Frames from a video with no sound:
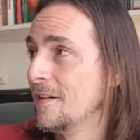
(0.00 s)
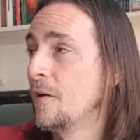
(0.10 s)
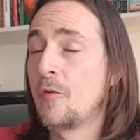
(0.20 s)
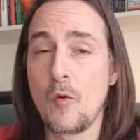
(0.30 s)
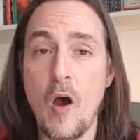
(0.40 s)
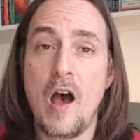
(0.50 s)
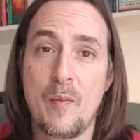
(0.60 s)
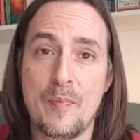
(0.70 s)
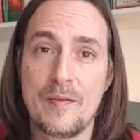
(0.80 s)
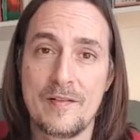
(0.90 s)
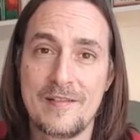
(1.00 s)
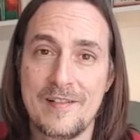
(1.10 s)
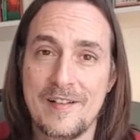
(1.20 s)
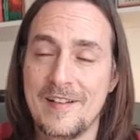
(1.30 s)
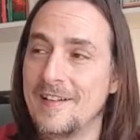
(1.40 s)
grew up
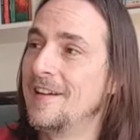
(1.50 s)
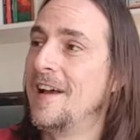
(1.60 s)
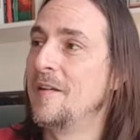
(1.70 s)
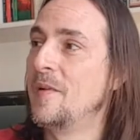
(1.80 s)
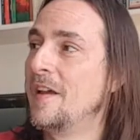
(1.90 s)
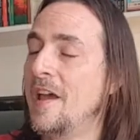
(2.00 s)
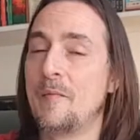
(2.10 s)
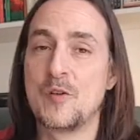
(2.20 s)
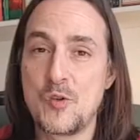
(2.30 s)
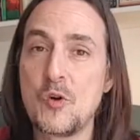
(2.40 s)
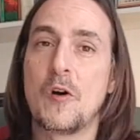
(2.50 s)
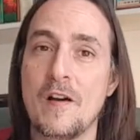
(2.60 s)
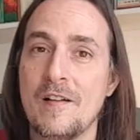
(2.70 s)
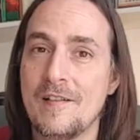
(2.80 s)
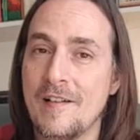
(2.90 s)
and became
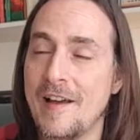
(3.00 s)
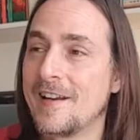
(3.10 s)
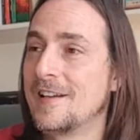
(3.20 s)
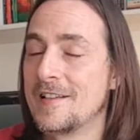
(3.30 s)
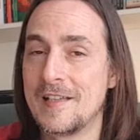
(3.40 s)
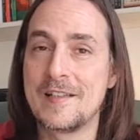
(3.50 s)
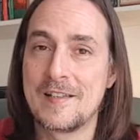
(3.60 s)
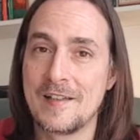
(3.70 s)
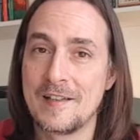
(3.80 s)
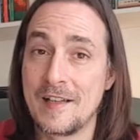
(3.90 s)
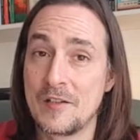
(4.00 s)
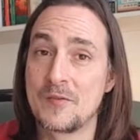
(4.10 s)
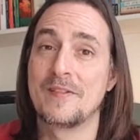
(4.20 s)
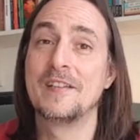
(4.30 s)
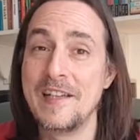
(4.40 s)
mature and consistent and
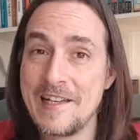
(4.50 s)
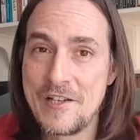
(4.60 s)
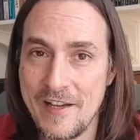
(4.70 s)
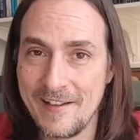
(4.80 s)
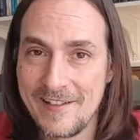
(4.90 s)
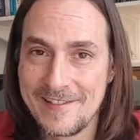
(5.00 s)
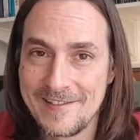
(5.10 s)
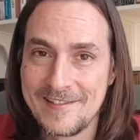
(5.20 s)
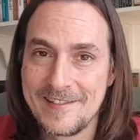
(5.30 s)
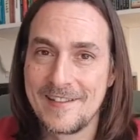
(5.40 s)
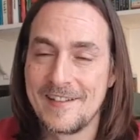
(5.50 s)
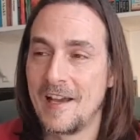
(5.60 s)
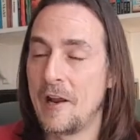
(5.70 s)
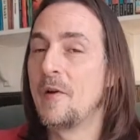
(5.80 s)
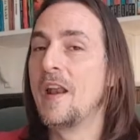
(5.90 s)
strategic
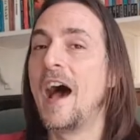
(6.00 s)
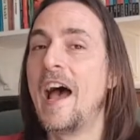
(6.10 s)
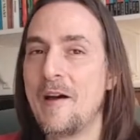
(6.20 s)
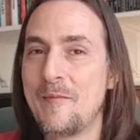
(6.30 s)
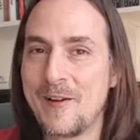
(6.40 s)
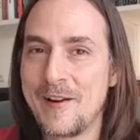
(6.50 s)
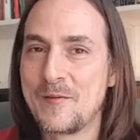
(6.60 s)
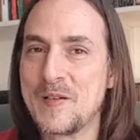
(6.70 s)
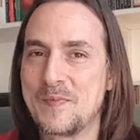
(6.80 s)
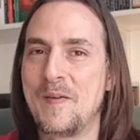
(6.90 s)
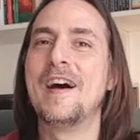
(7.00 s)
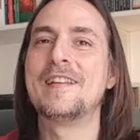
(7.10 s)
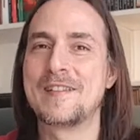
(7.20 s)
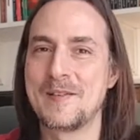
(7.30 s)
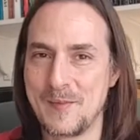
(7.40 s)
and reliable and
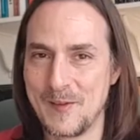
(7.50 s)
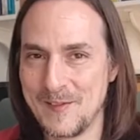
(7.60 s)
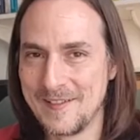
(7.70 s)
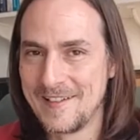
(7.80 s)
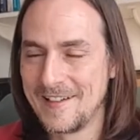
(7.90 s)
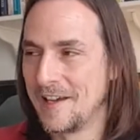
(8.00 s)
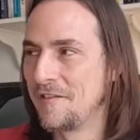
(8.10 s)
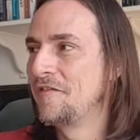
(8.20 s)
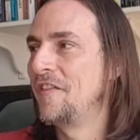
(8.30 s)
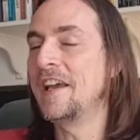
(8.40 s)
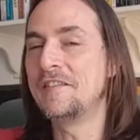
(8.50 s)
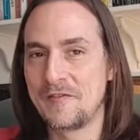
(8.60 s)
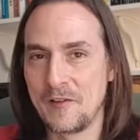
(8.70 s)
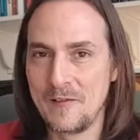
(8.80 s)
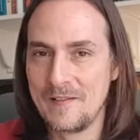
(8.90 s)
responsible and
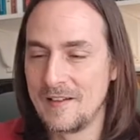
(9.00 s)
faithful.